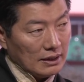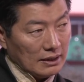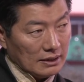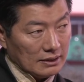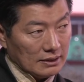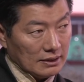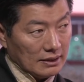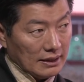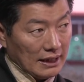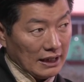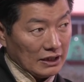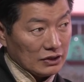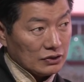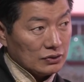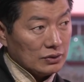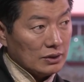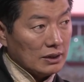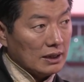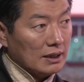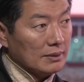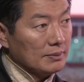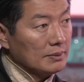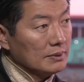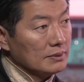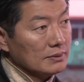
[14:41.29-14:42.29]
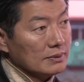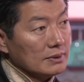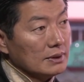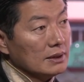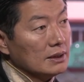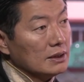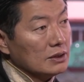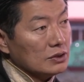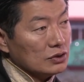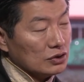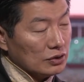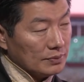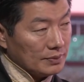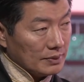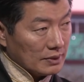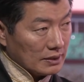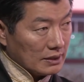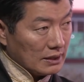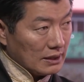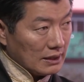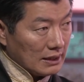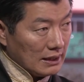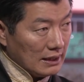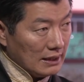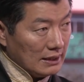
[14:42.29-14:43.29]
and the national level. to be
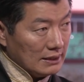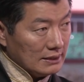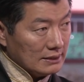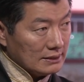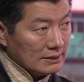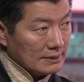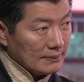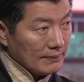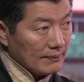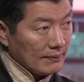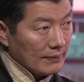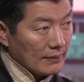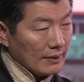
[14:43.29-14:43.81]
recognized.